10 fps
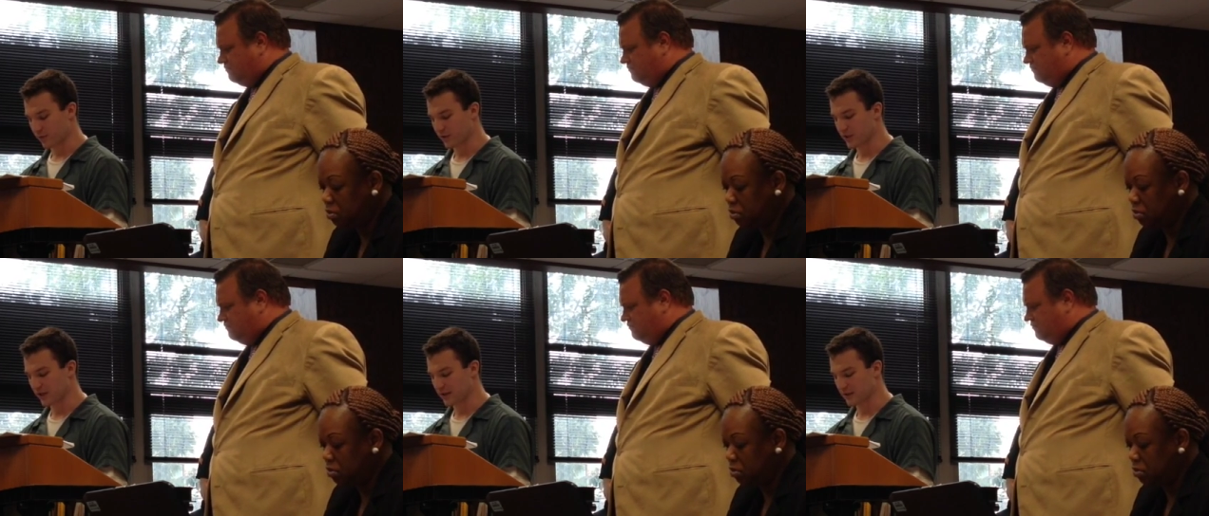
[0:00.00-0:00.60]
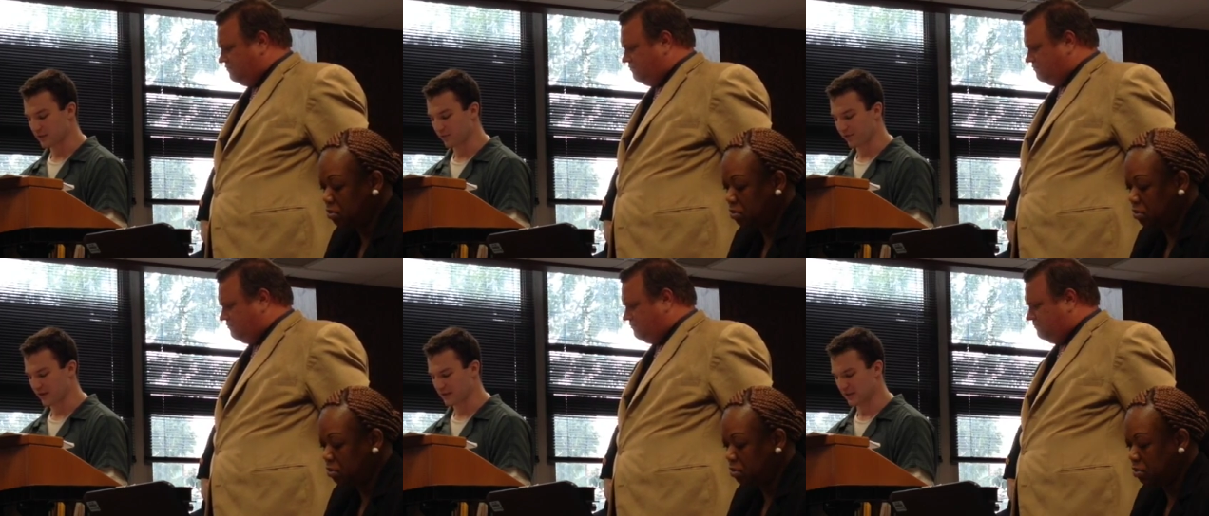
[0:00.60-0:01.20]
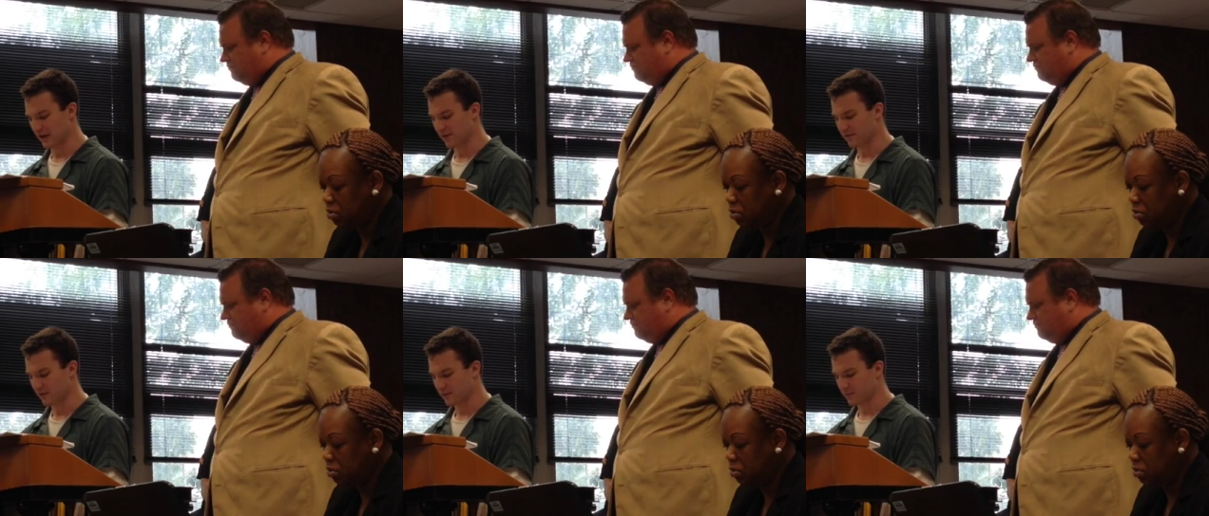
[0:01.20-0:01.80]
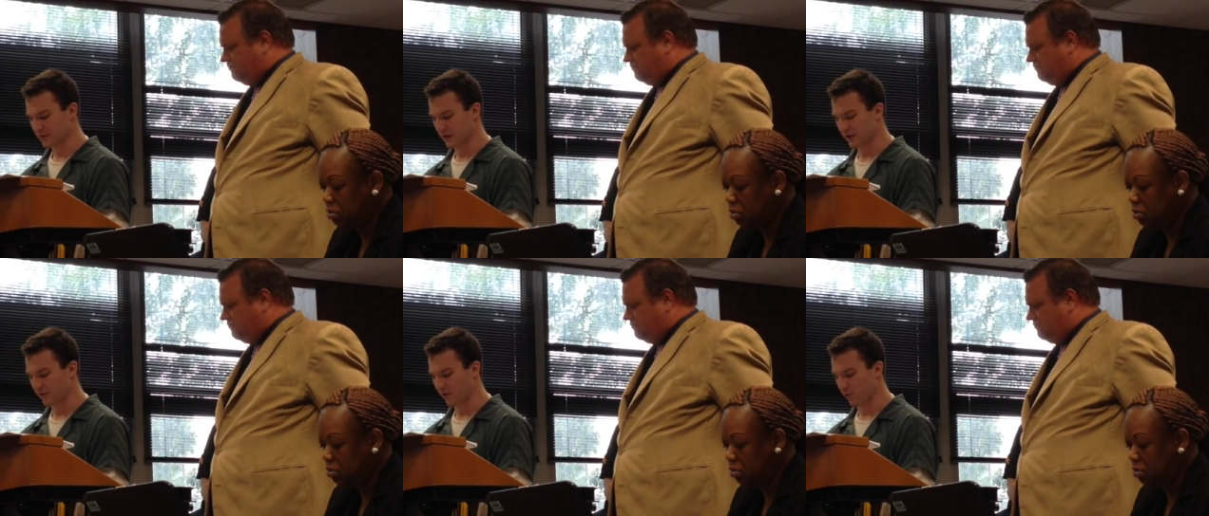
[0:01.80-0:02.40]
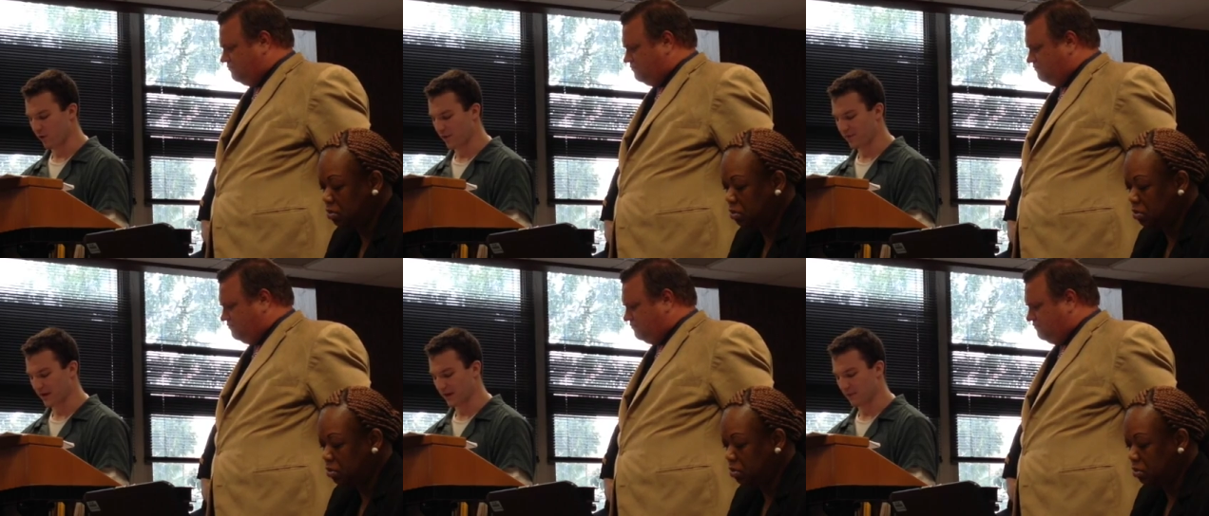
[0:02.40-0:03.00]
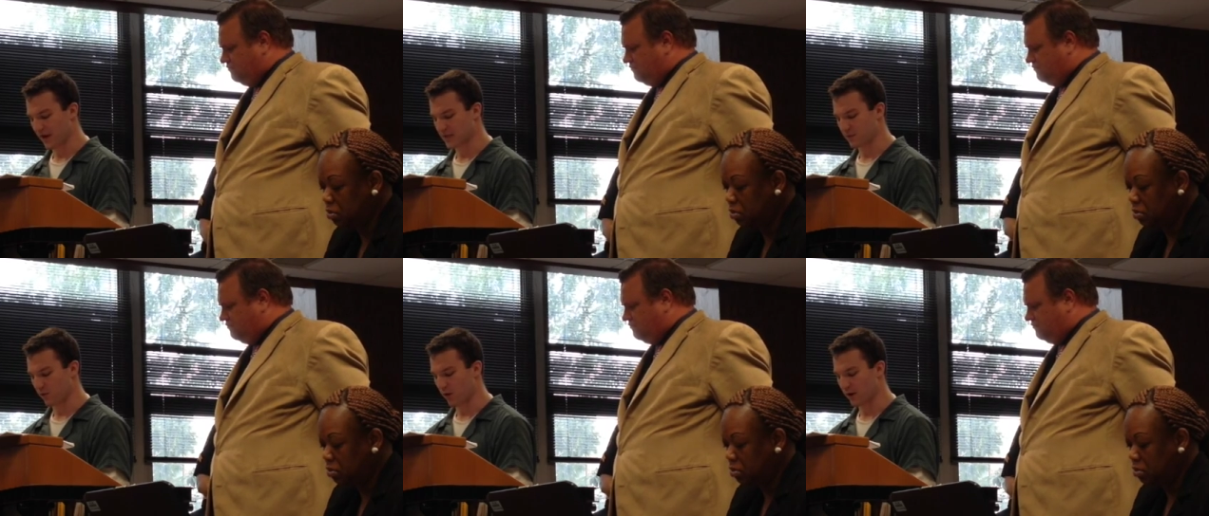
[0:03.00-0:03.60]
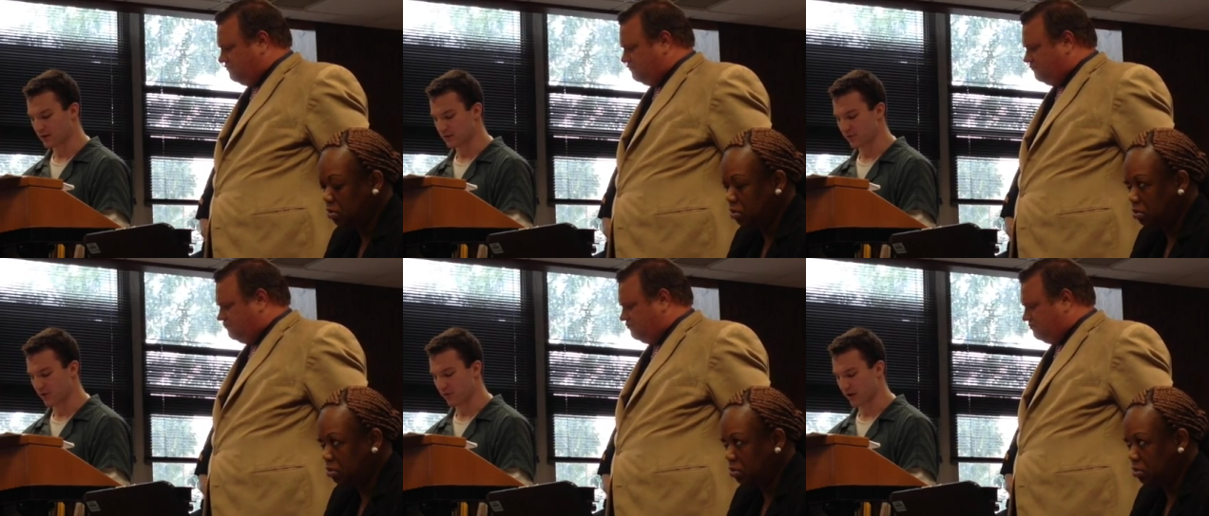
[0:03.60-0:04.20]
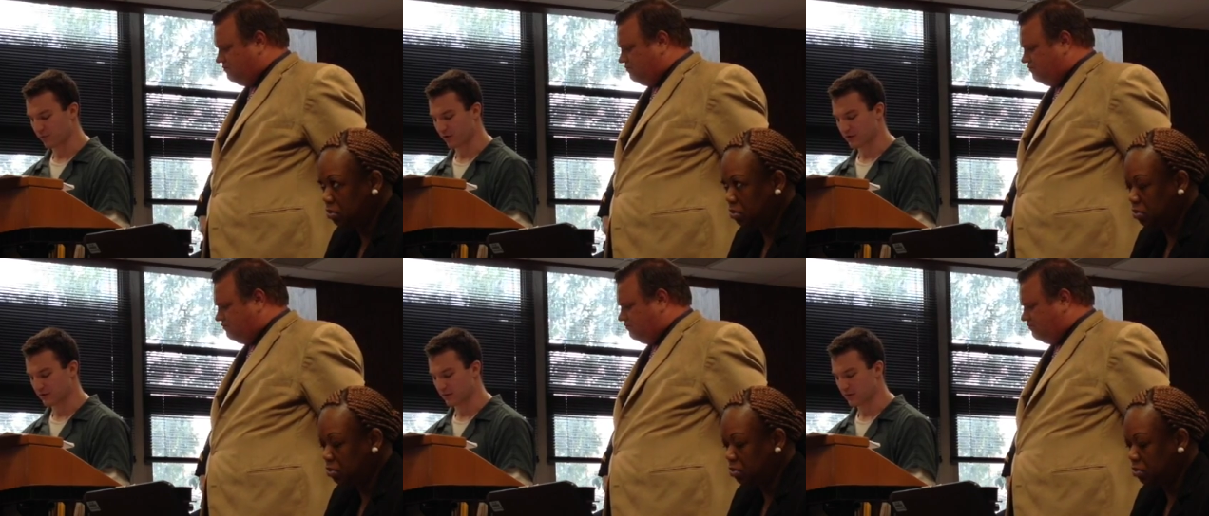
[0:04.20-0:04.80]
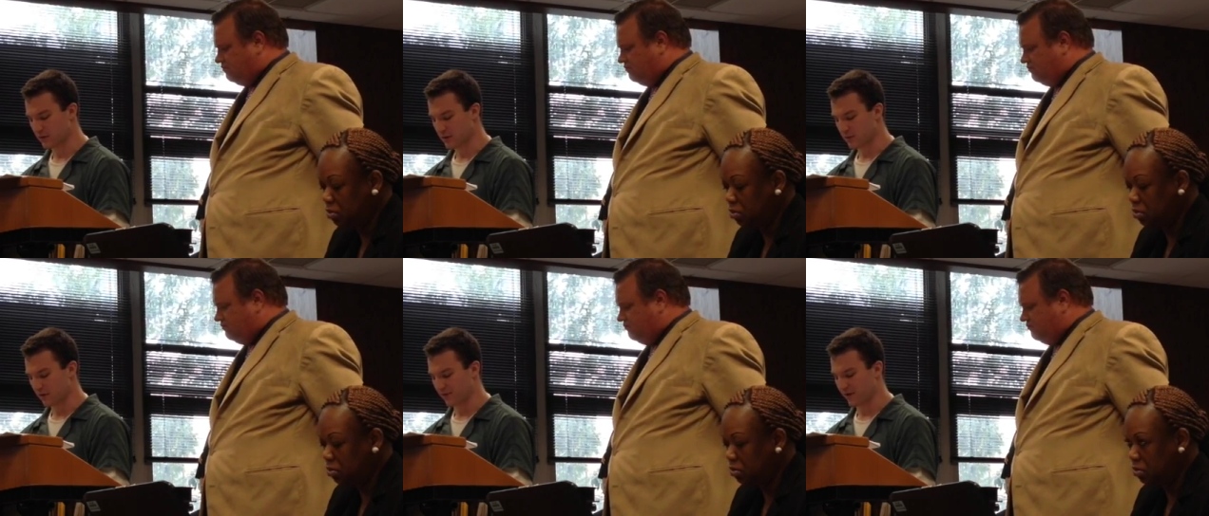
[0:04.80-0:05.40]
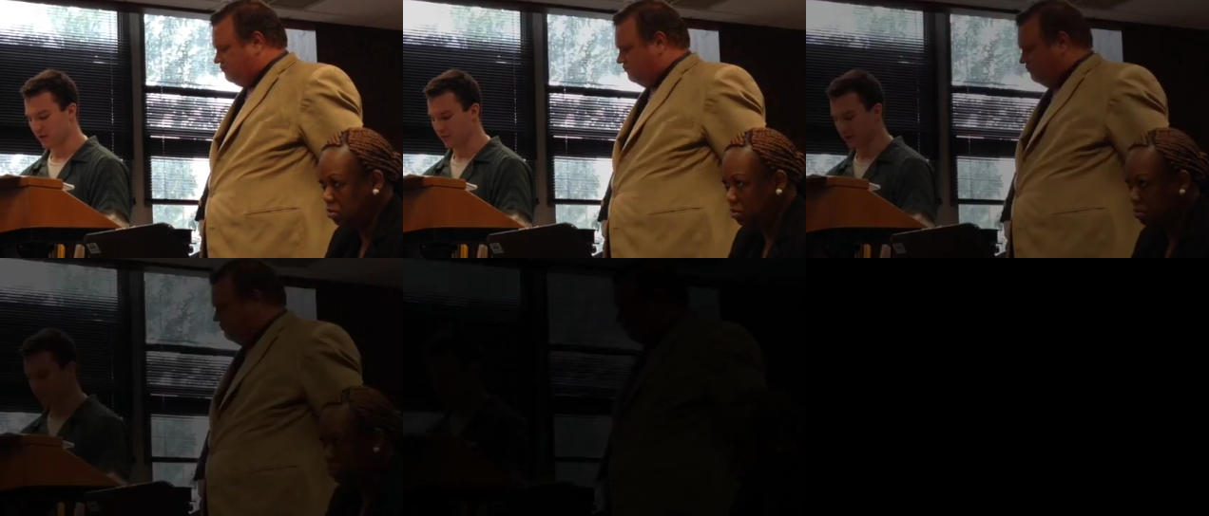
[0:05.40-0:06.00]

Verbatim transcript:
Speaker 1: appreciate the simple things in life, and live for the one thing that makes me want to be a better person, my family.